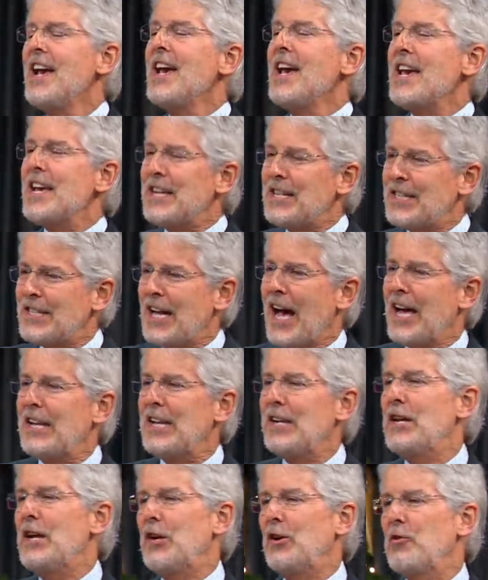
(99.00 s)
he signed
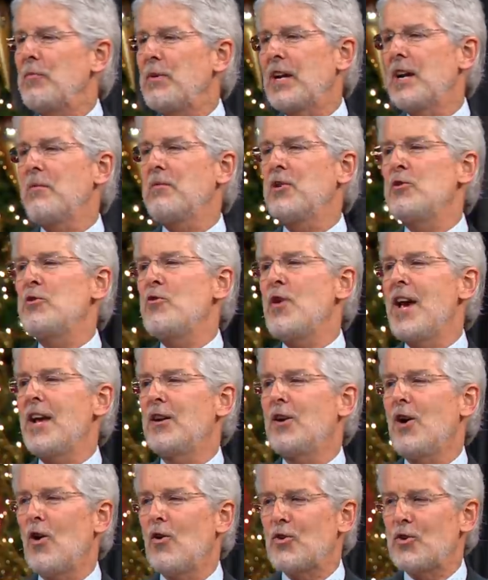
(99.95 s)
a deal to become the new
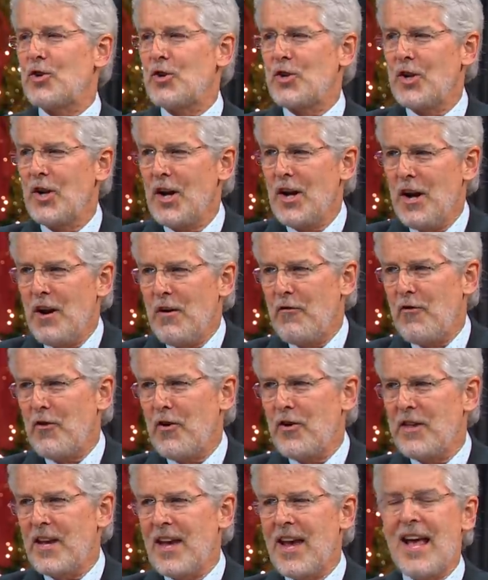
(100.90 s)
head coach
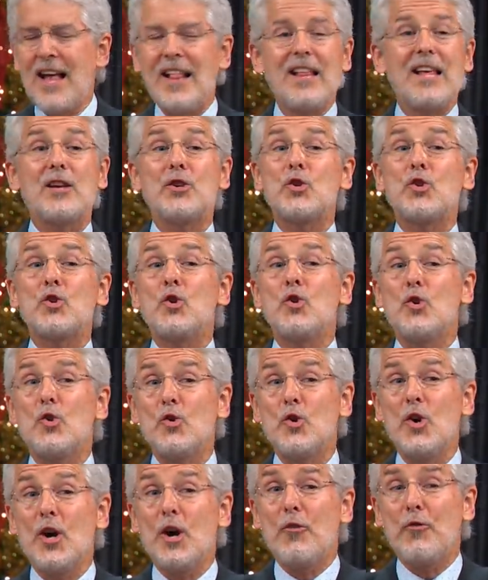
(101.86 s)
for the
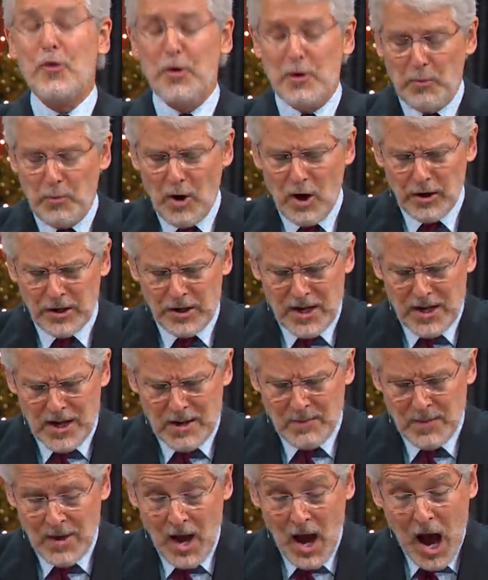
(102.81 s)
LSU football
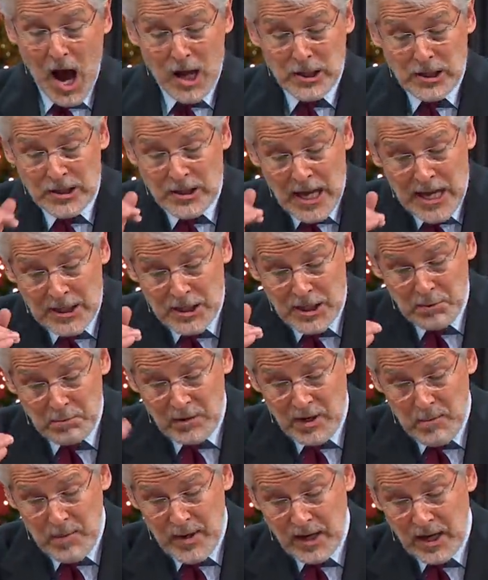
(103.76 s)
team.
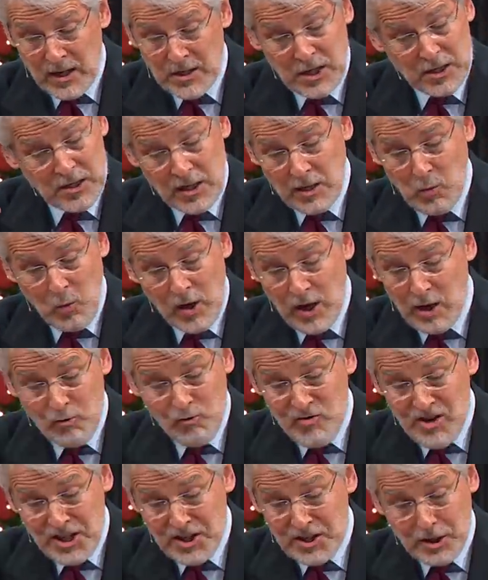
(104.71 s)
Ostensibly because he didn't want to
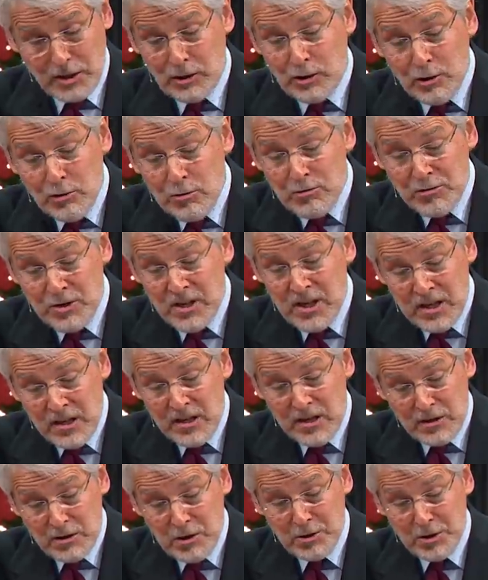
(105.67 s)
risk losing
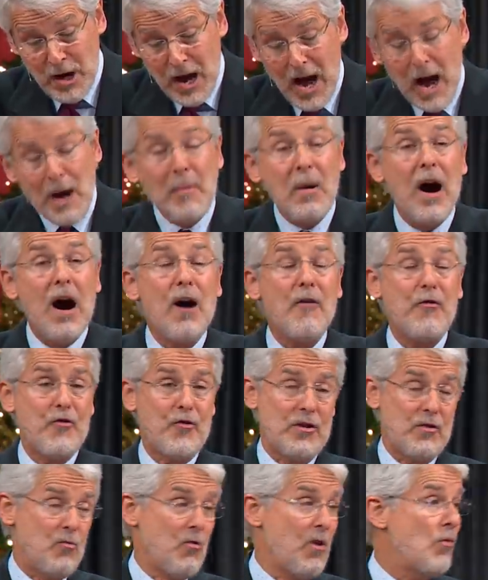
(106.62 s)
this job
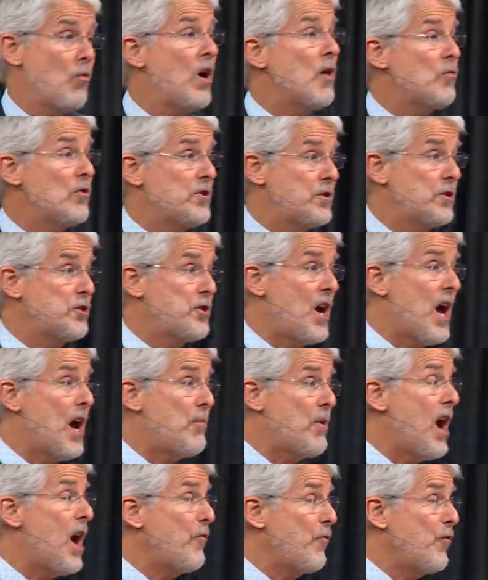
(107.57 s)
offer. Well, what was the
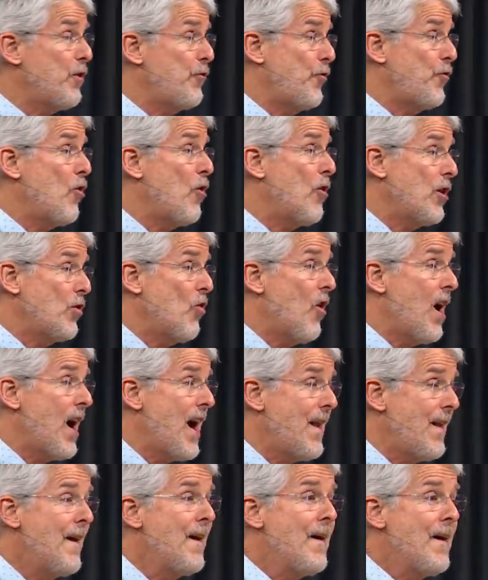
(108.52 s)
job offer for,
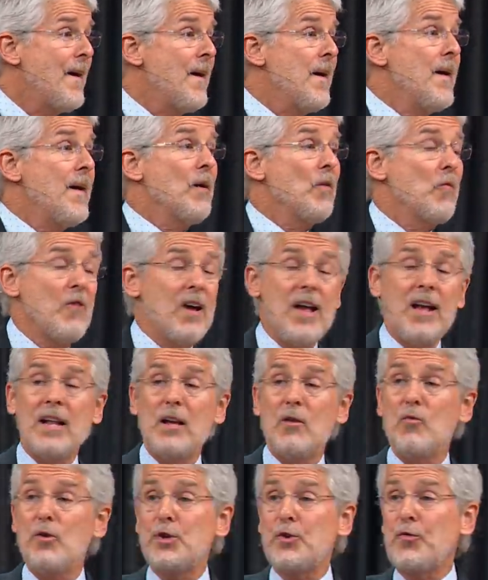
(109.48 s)
Dwight? Well,
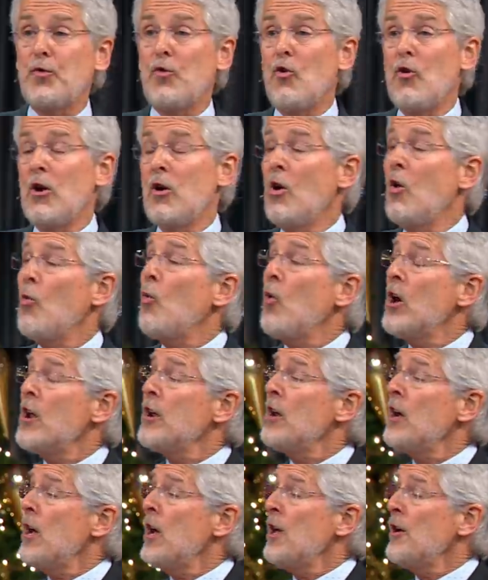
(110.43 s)
it was for
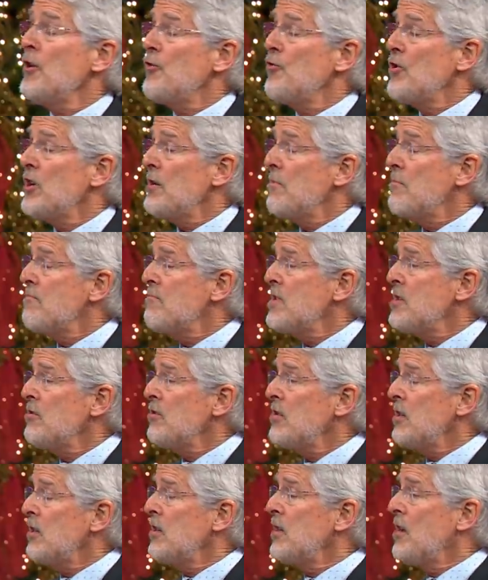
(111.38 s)
$100
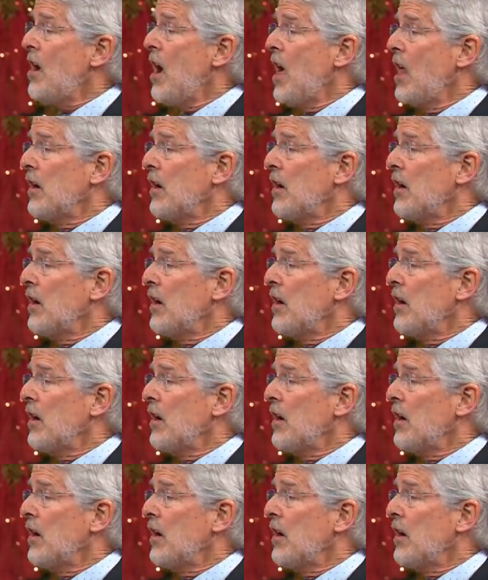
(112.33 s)
million